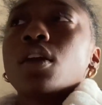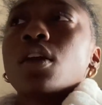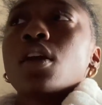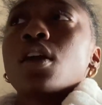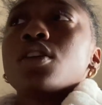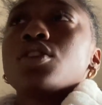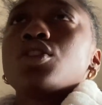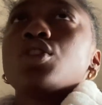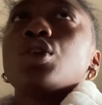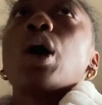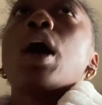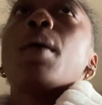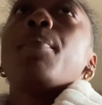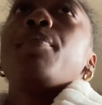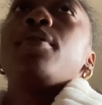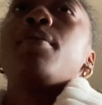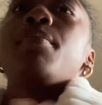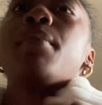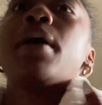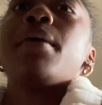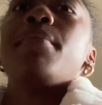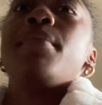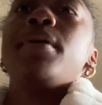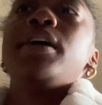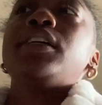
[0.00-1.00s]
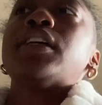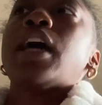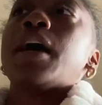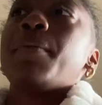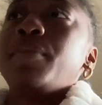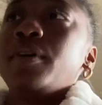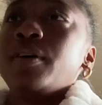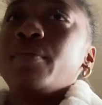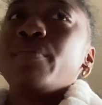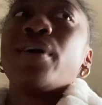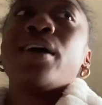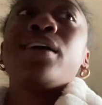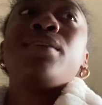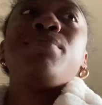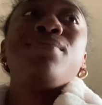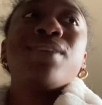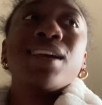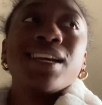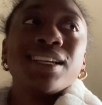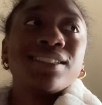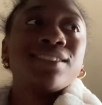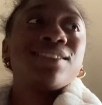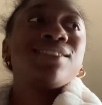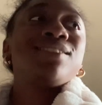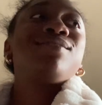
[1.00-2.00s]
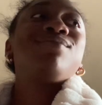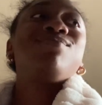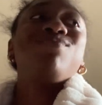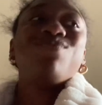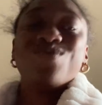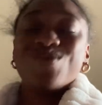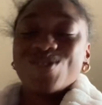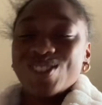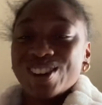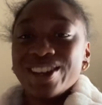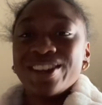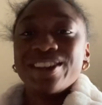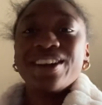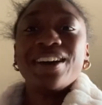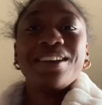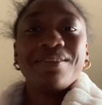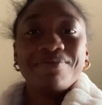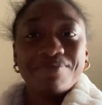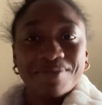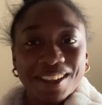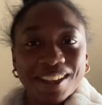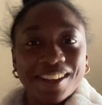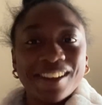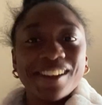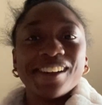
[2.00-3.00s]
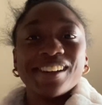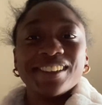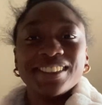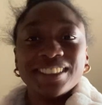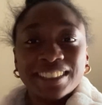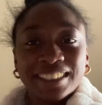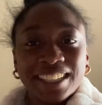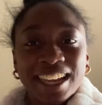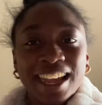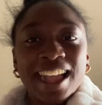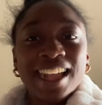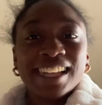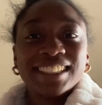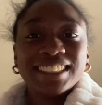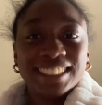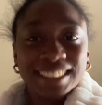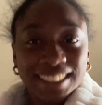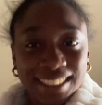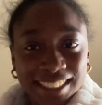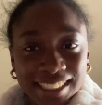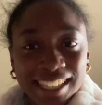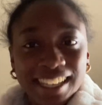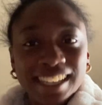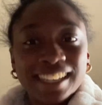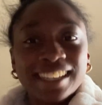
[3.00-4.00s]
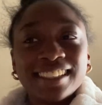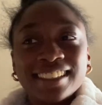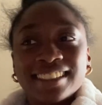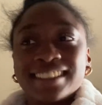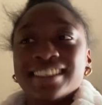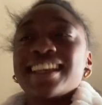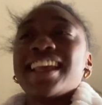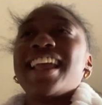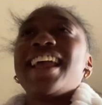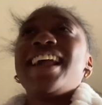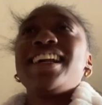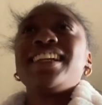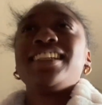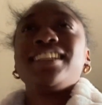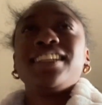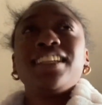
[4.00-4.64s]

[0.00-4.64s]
So I put my best one up there. Yes. And